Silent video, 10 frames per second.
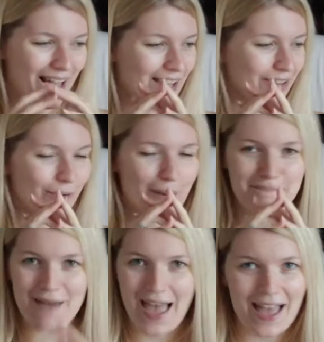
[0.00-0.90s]
I don't know, a
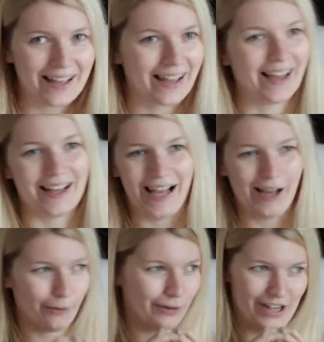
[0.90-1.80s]
bag,
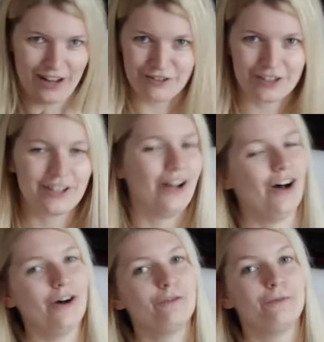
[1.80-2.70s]
wherever,
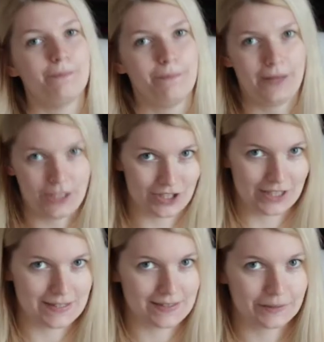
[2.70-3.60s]
of
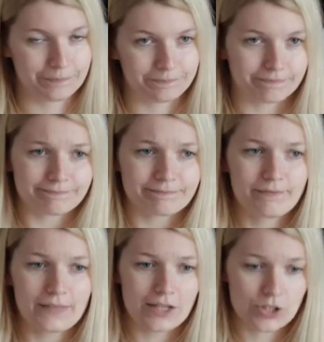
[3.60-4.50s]
patience.
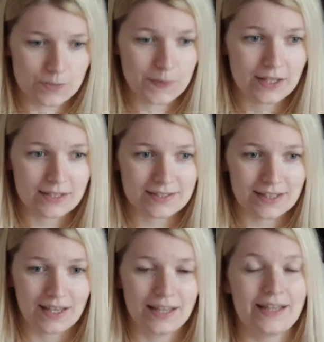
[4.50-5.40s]
Just because
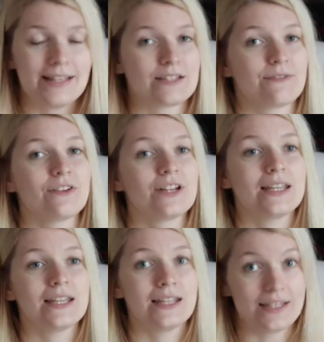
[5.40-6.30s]
it's
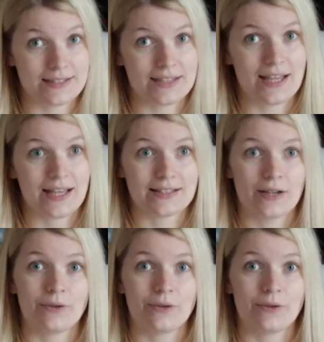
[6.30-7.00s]
very easy, as I